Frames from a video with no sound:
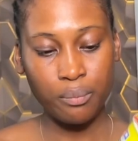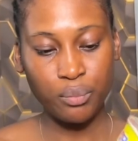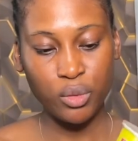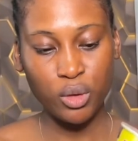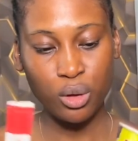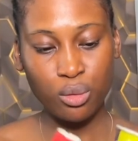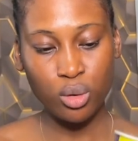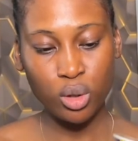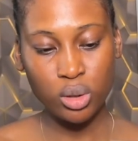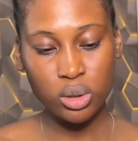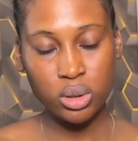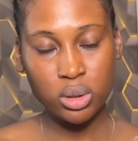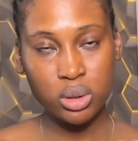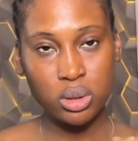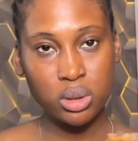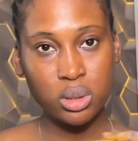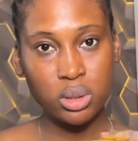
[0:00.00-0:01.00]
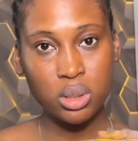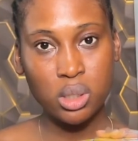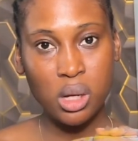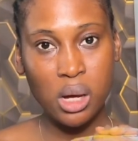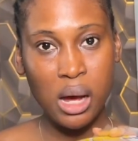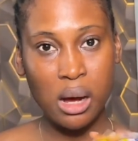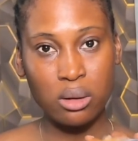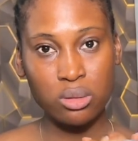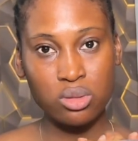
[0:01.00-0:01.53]
They wrote
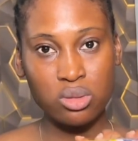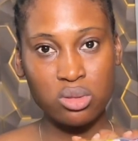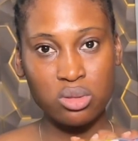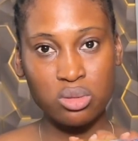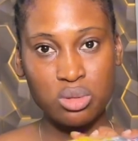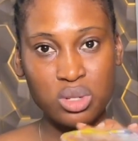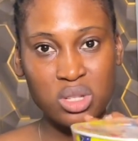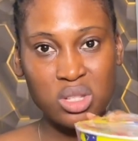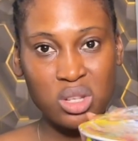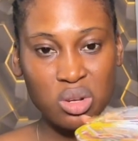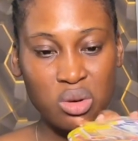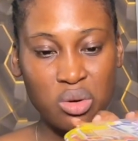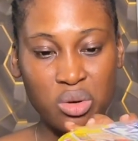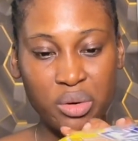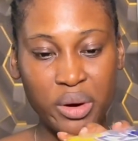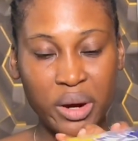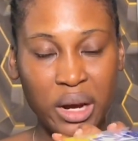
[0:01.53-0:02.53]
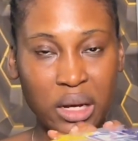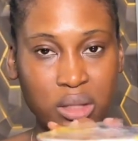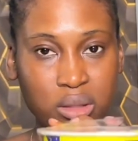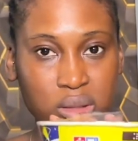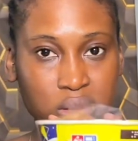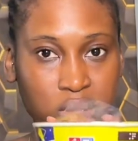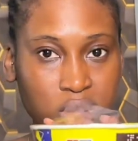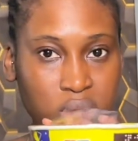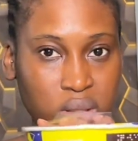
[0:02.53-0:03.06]
how to do it in Korean
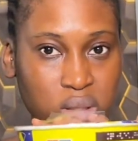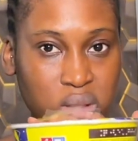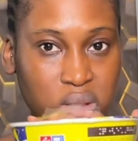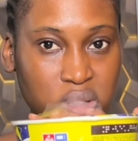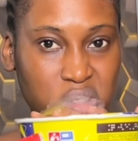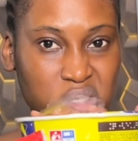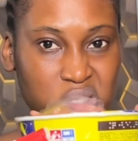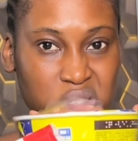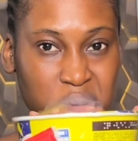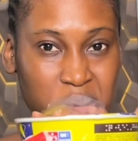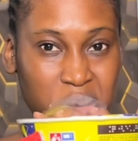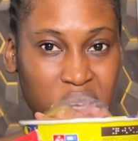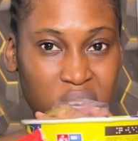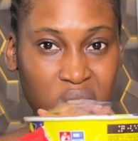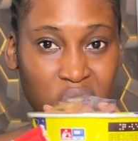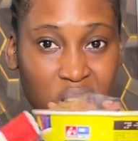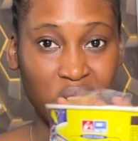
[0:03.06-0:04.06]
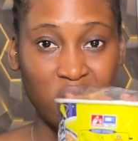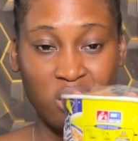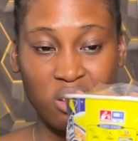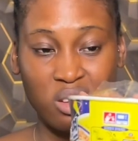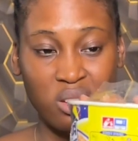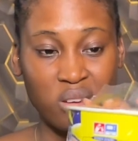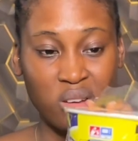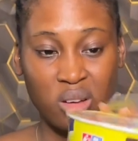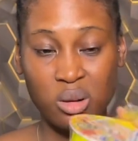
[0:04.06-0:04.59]
somewhere here,
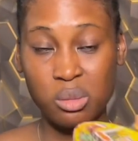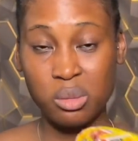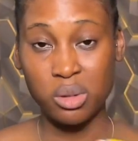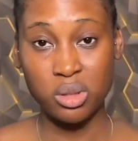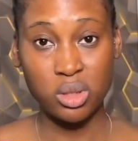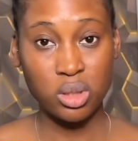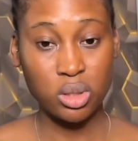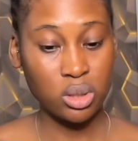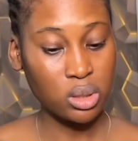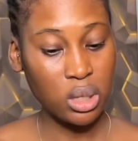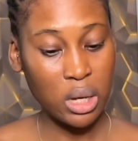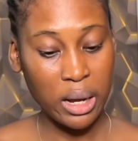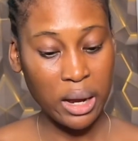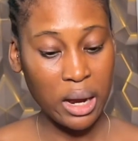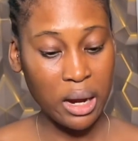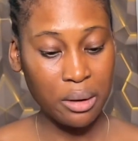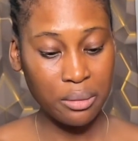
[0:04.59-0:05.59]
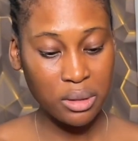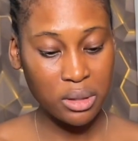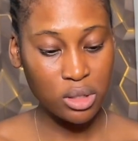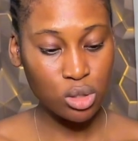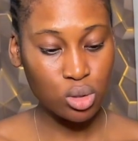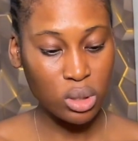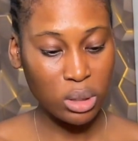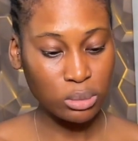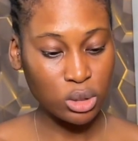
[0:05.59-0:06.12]
but I can't read
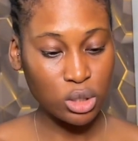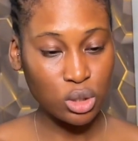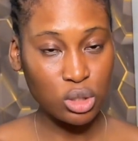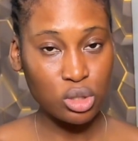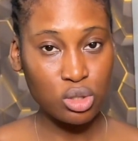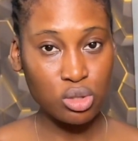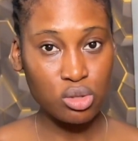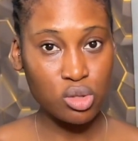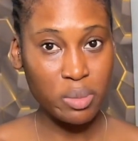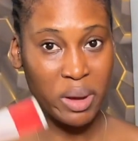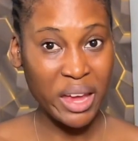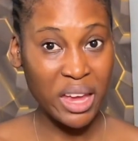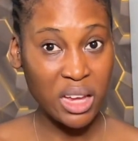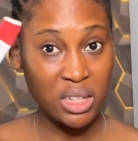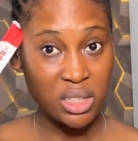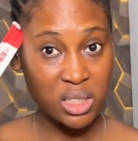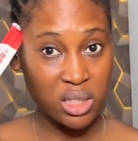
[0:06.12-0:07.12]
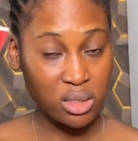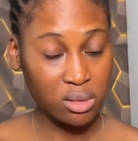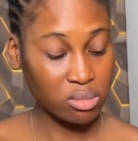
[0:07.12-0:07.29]
it, so I'm just going to use my head